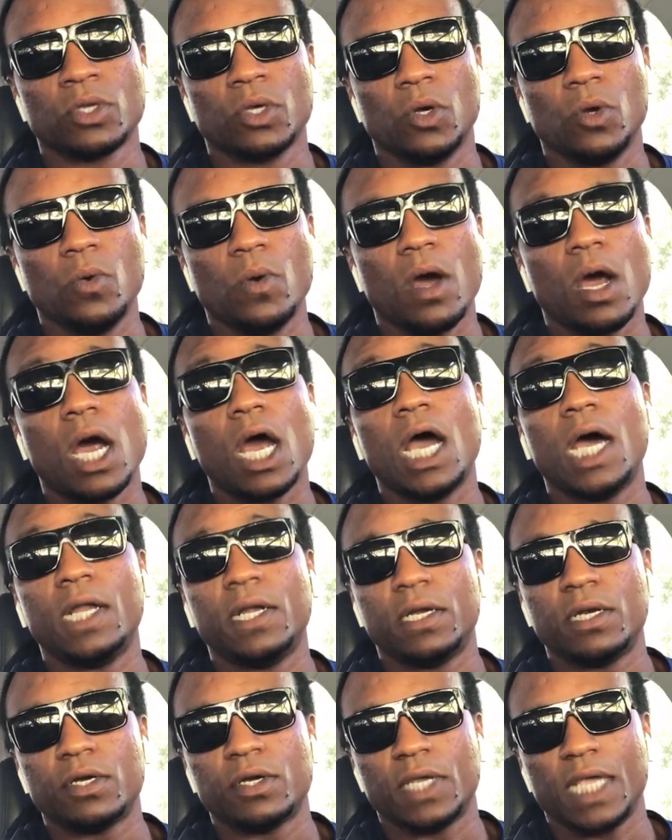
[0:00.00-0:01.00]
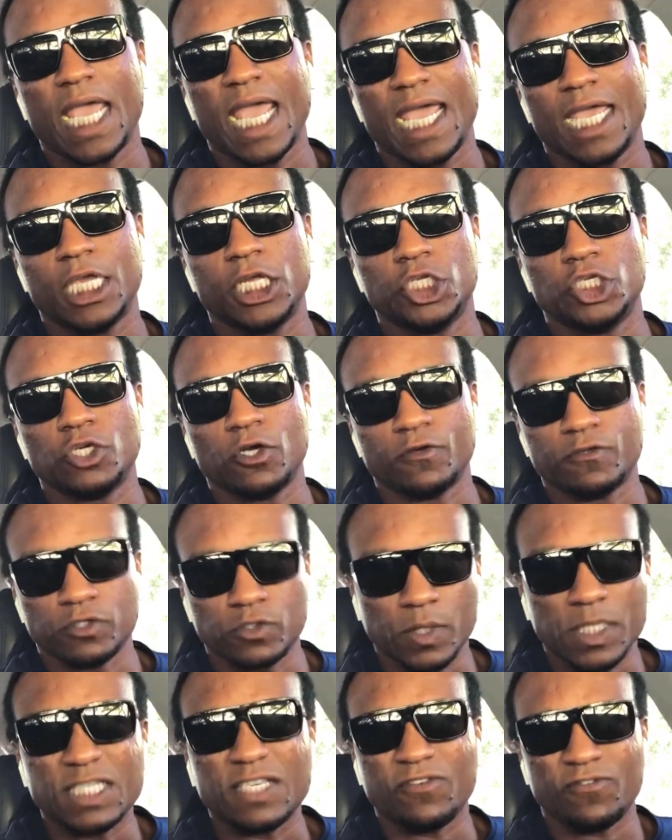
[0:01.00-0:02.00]
who are under the age of
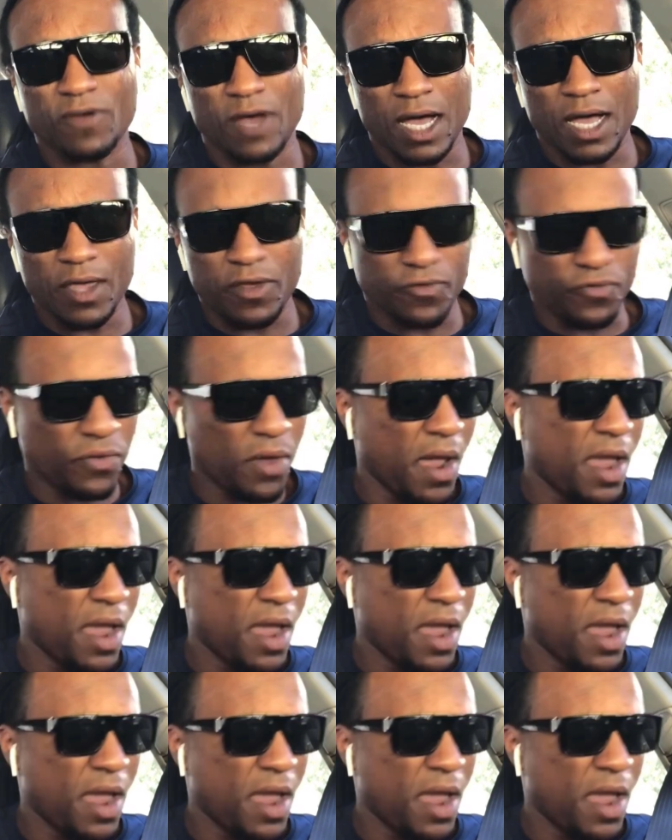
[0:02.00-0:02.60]
25